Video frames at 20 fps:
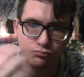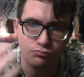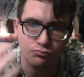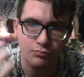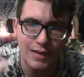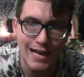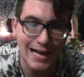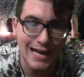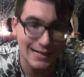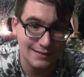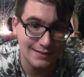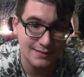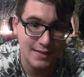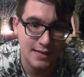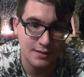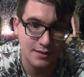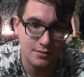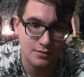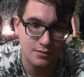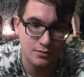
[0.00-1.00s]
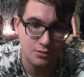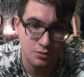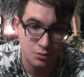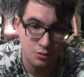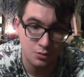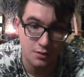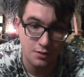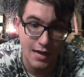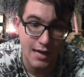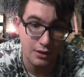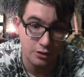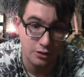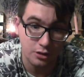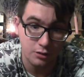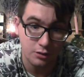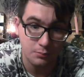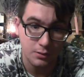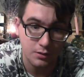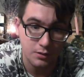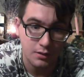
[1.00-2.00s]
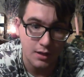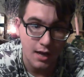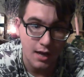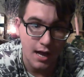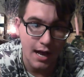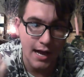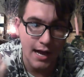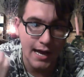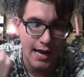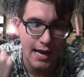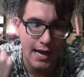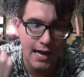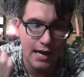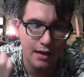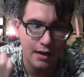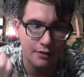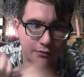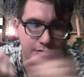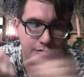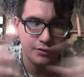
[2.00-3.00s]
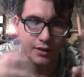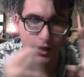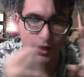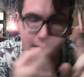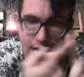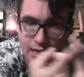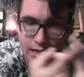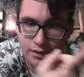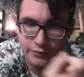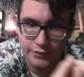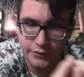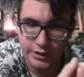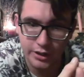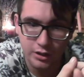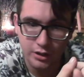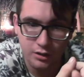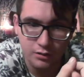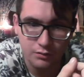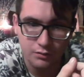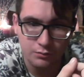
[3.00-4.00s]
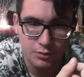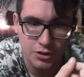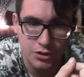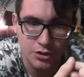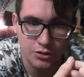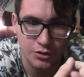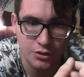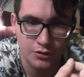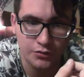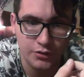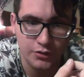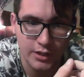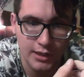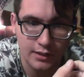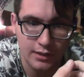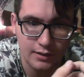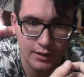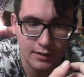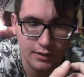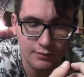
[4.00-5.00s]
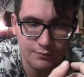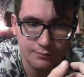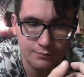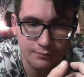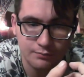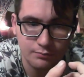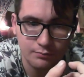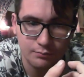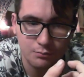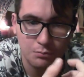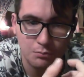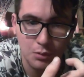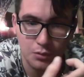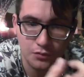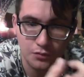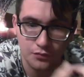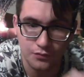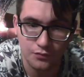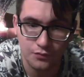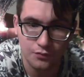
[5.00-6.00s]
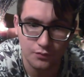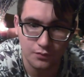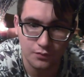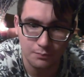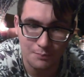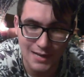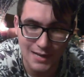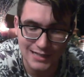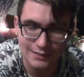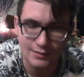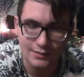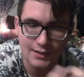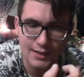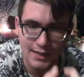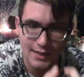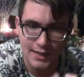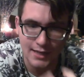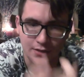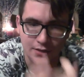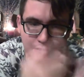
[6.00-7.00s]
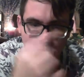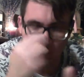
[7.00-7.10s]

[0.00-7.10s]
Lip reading: access to that herb. I have aloe vera, which is good for healing, both medically and